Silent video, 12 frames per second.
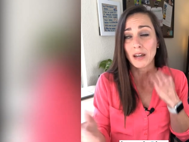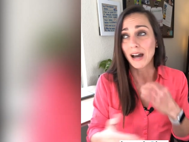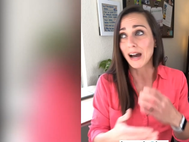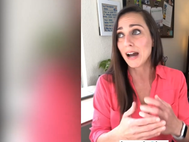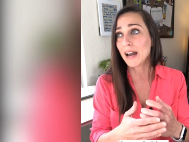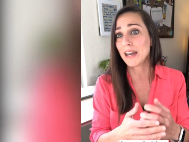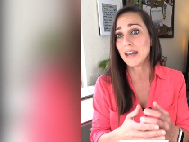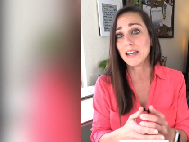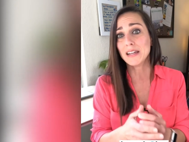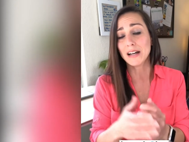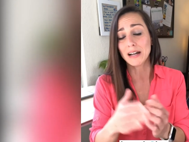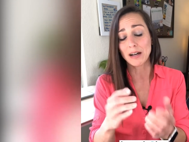
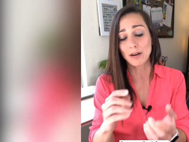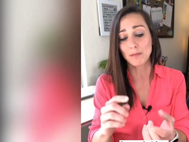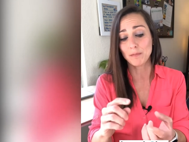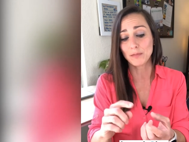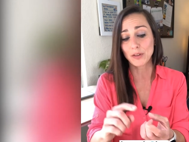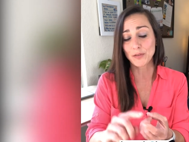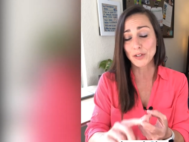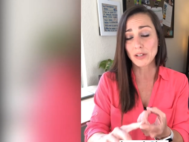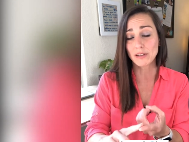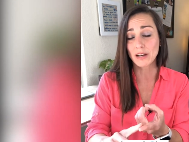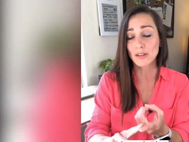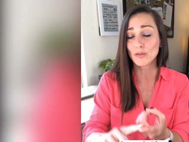I um, the first
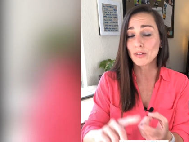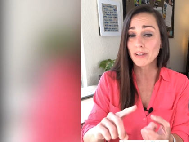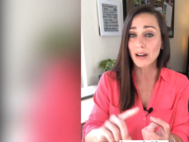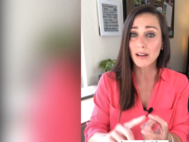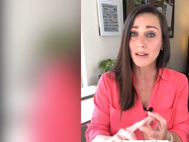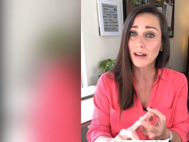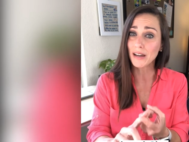thing that I do is that I,